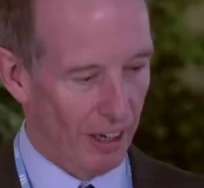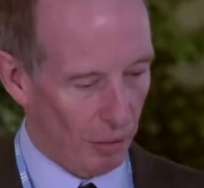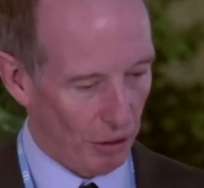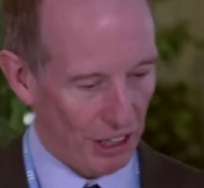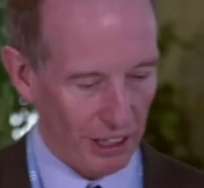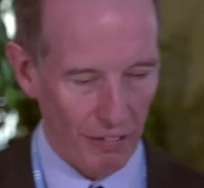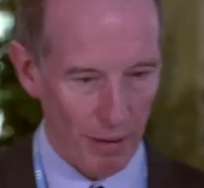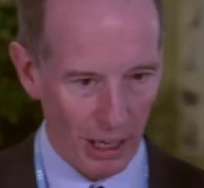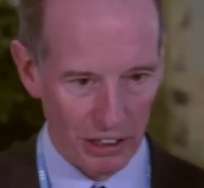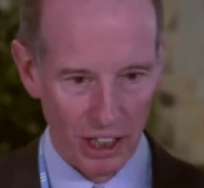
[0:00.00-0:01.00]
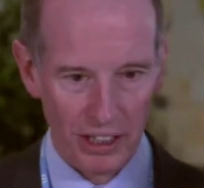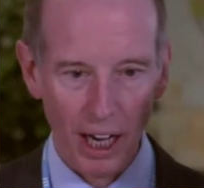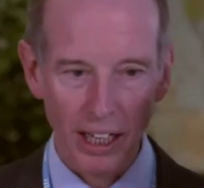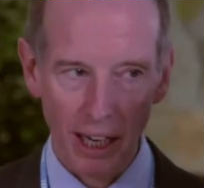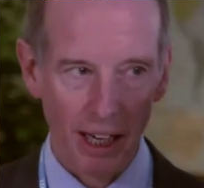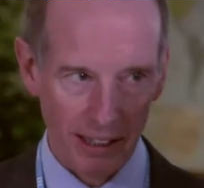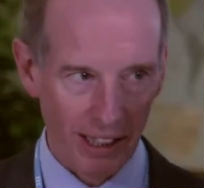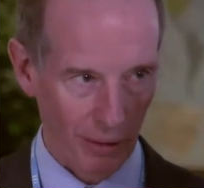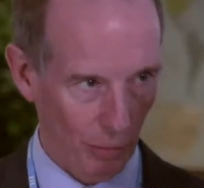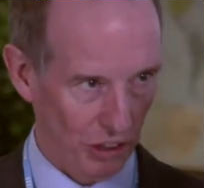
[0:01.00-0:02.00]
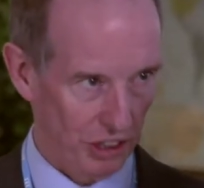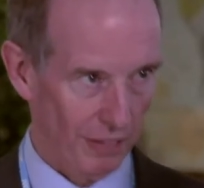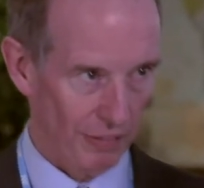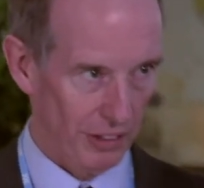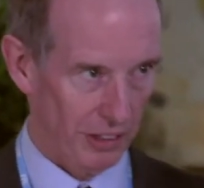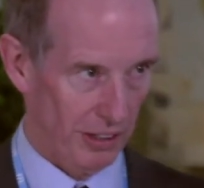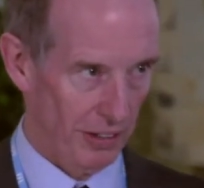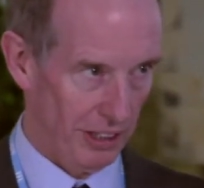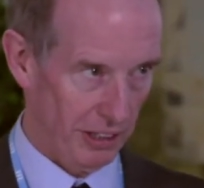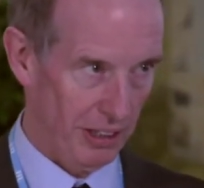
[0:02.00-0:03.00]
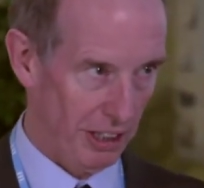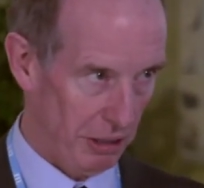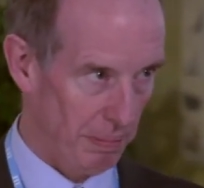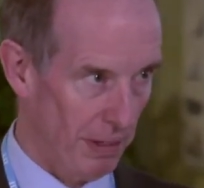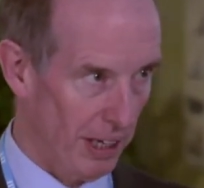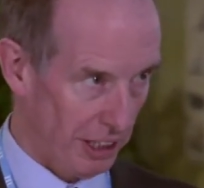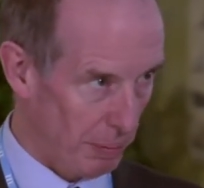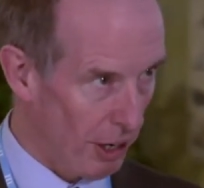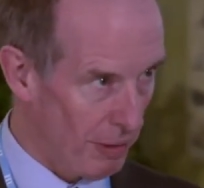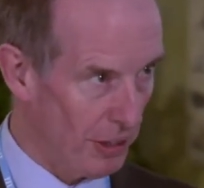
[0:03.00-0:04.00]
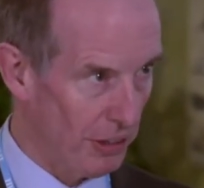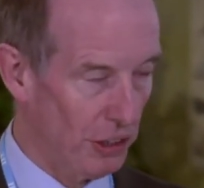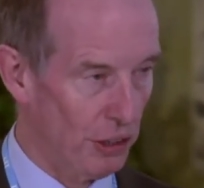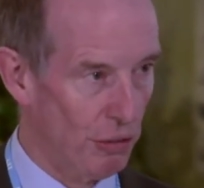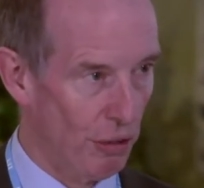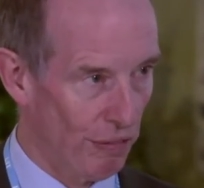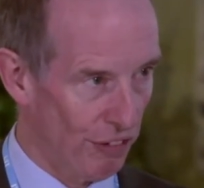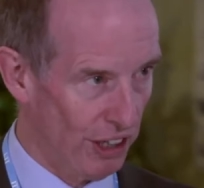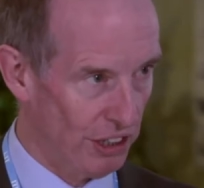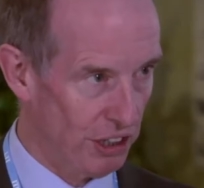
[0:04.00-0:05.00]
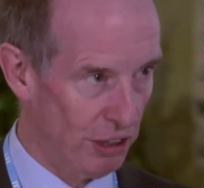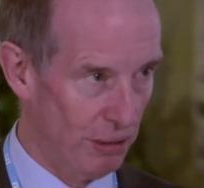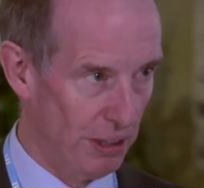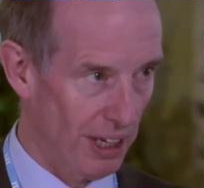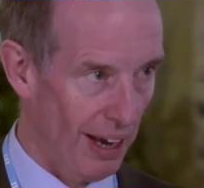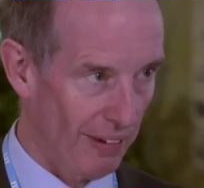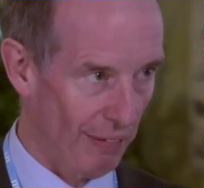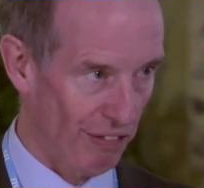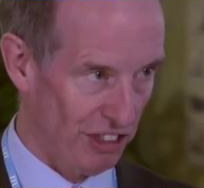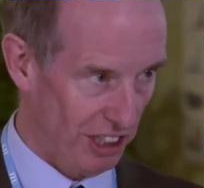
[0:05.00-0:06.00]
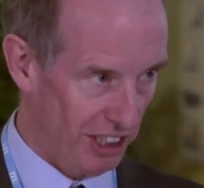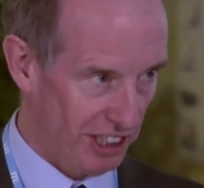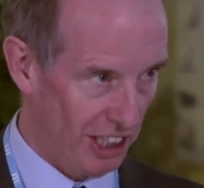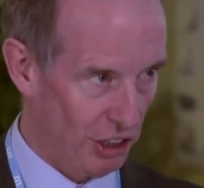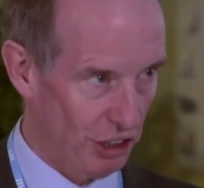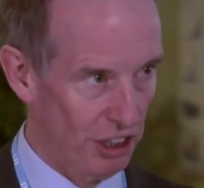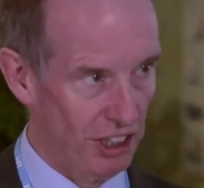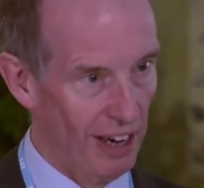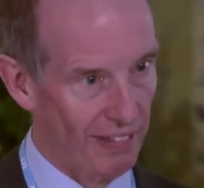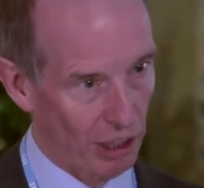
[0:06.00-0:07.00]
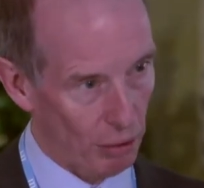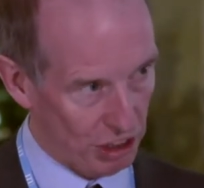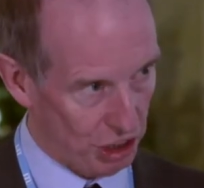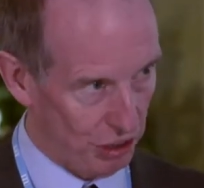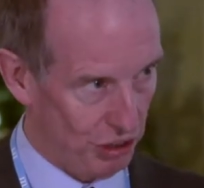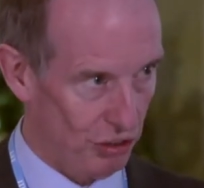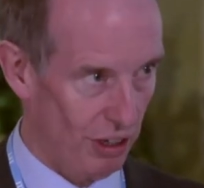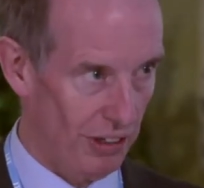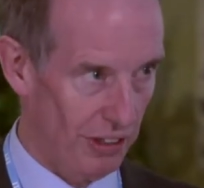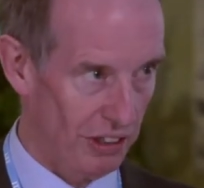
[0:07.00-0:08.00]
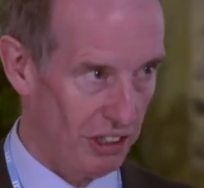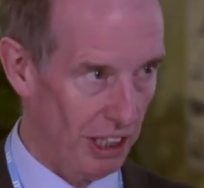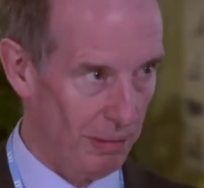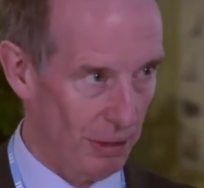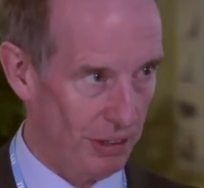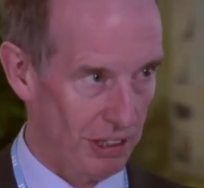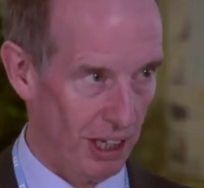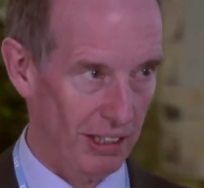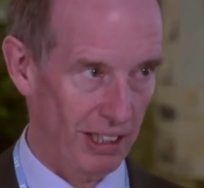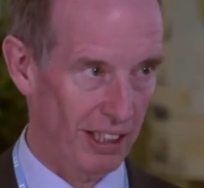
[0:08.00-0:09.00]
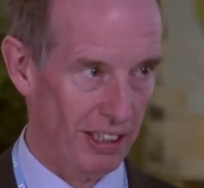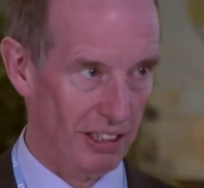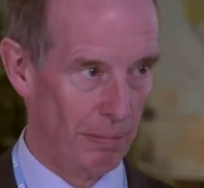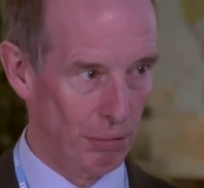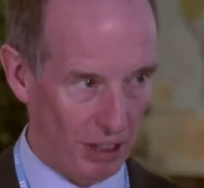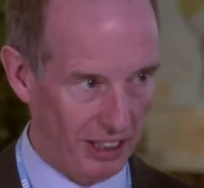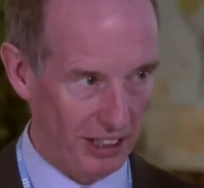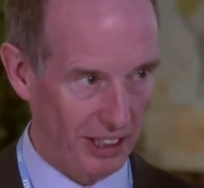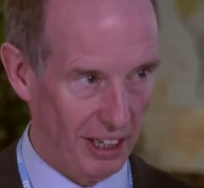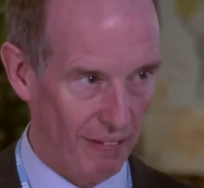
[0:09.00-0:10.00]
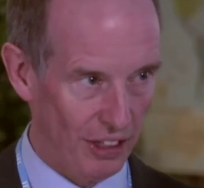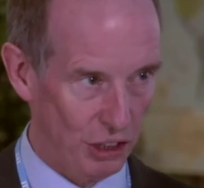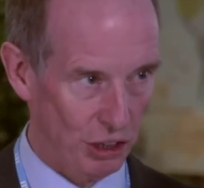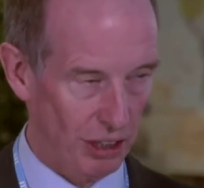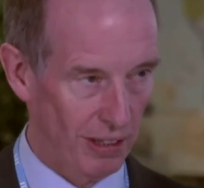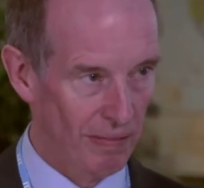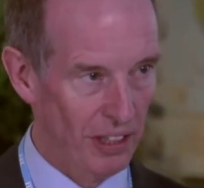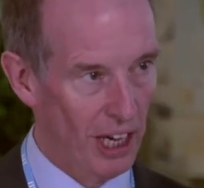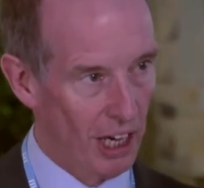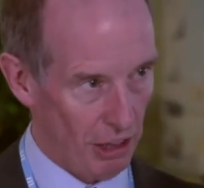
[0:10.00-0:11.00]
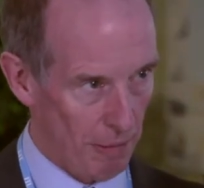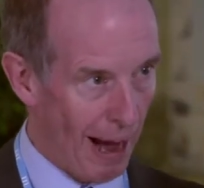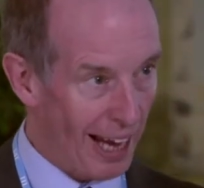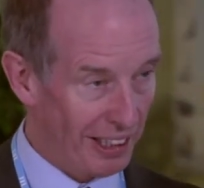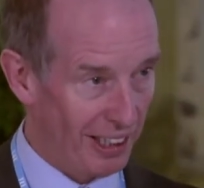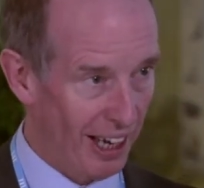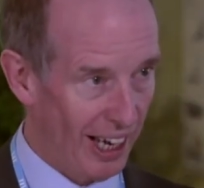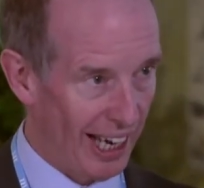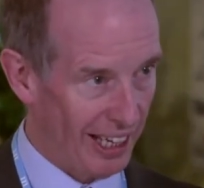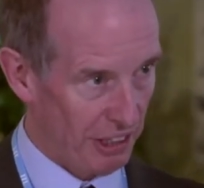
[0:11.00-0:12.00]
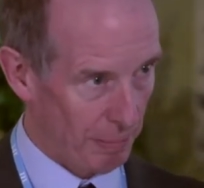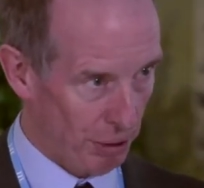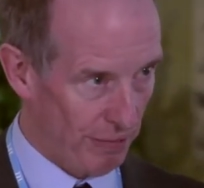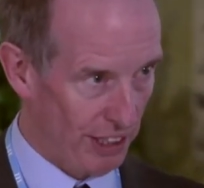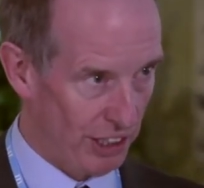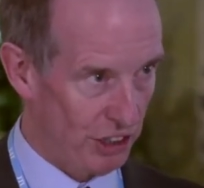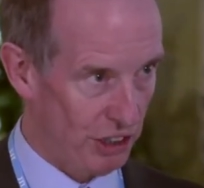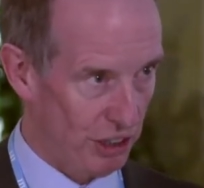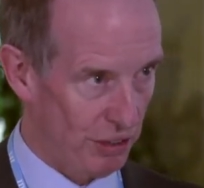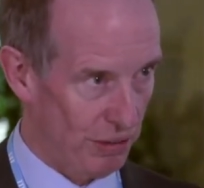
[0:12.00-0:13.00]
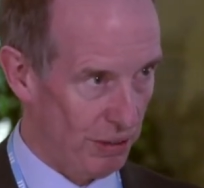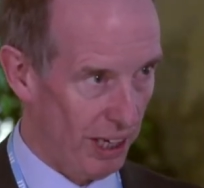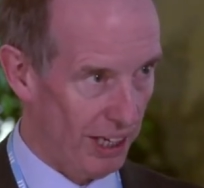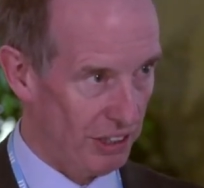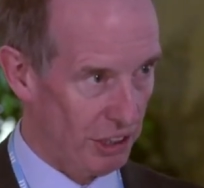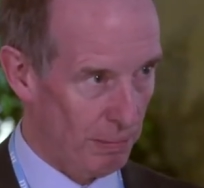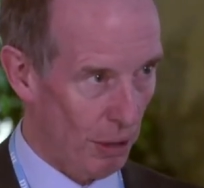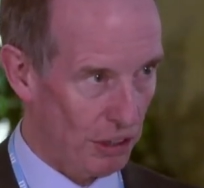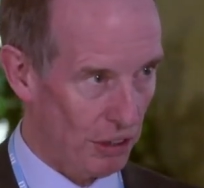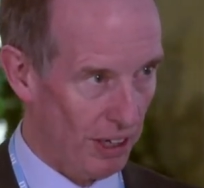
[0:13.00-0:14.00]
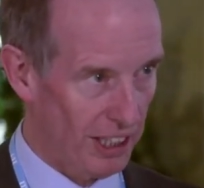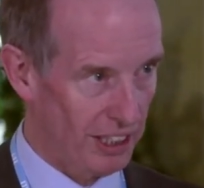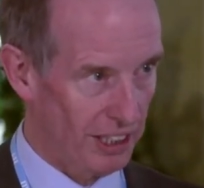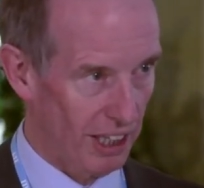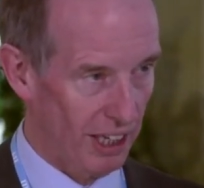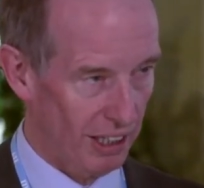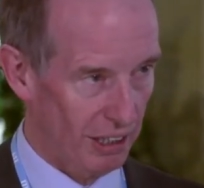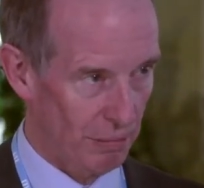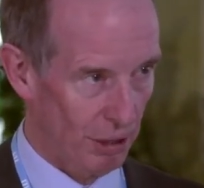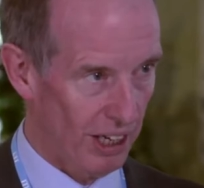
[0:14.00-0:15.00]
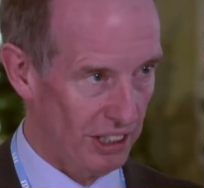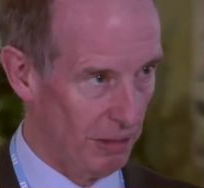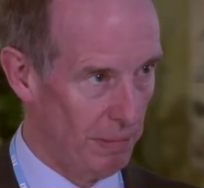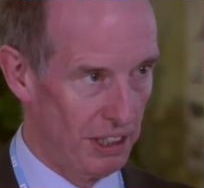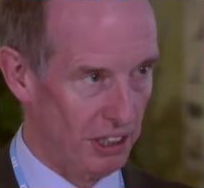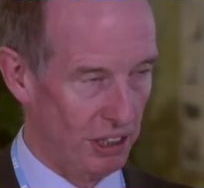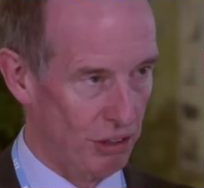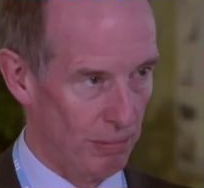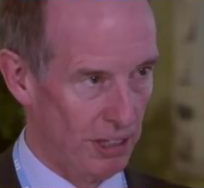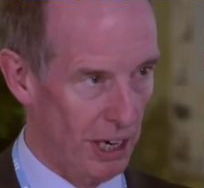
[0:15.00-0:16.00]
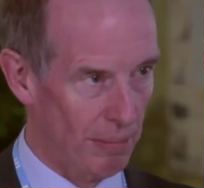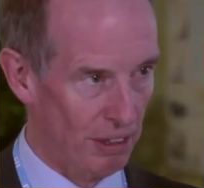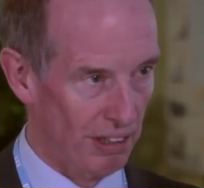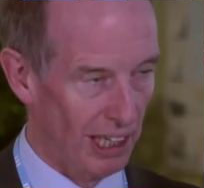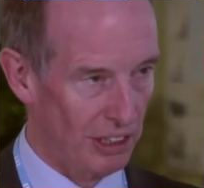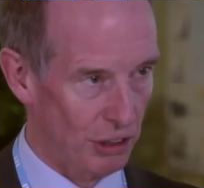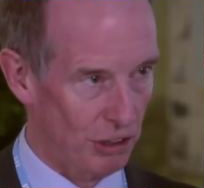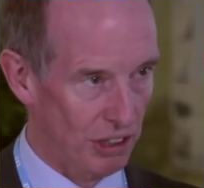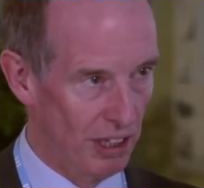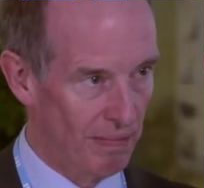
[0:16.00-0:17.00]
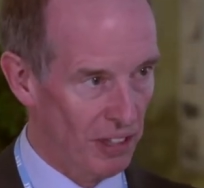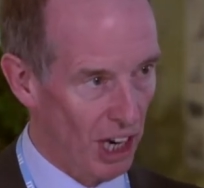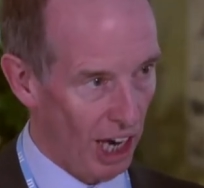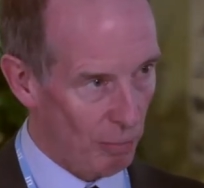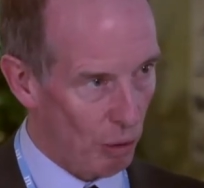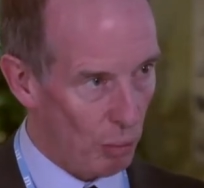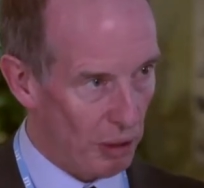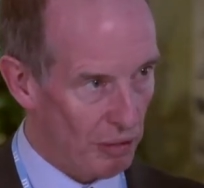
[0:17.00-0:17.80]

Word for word: Well, thank you very much. I, I, I, think it was different, and this, this experiment that you referred to in having facilitation, in having questions rather than statements, I think is a brilliant innovation. The panel I had the privilege to, uh, to moderate uh, comprised of ministers from a number of countries, and what we